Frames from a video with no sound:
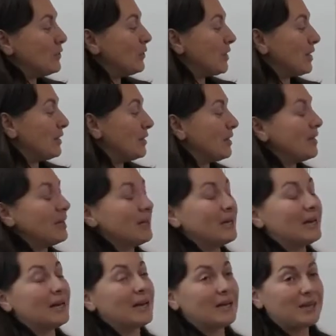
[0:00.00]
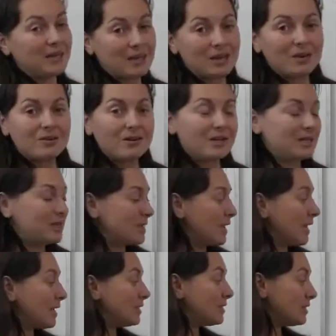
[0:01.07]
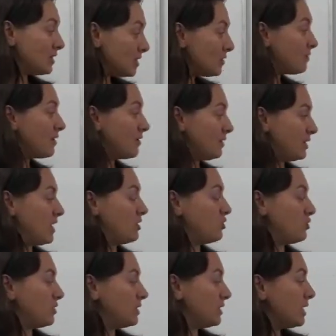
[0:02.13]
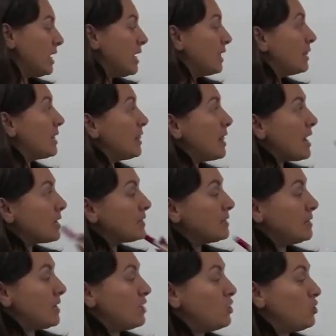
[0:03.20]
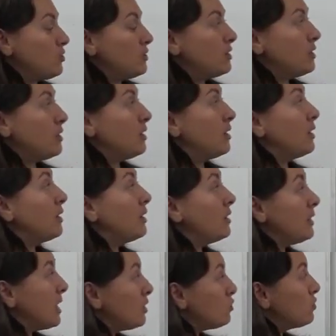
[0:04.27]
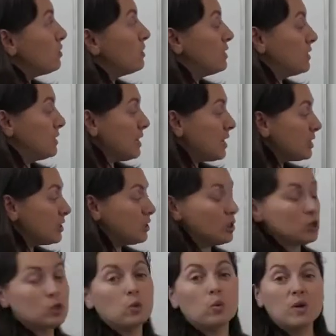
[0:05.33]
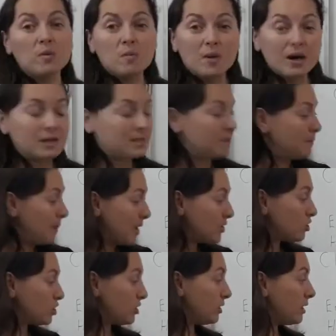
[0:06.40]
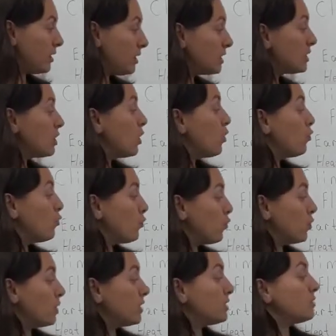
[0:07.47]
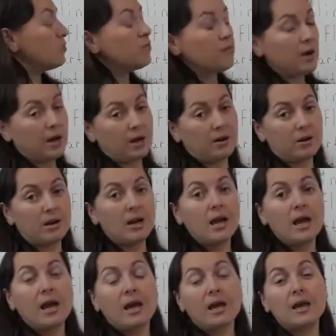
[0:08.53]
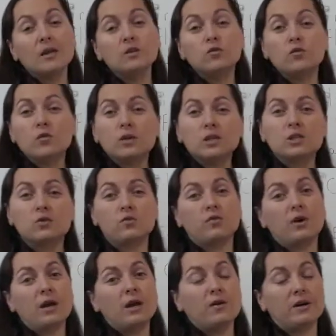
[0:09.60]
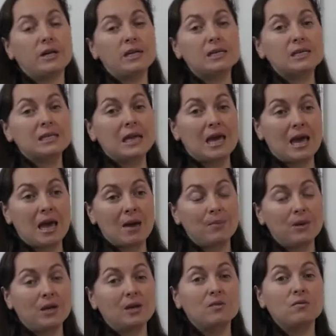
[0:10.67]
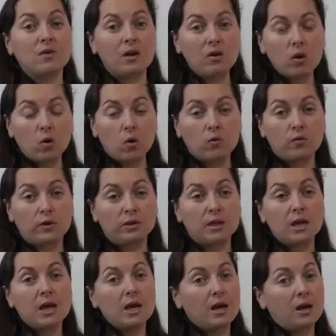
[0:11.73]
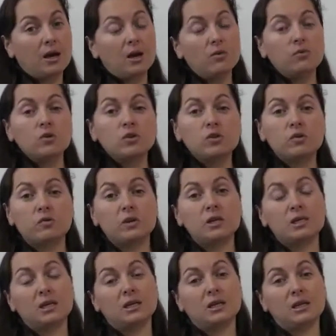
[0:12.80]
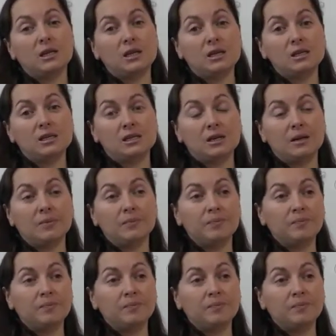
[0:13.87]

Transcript: you can hear it, and it is very dangerous. The next natural disasters we must mention is forest fire. And forest fire is happening very often. First reason is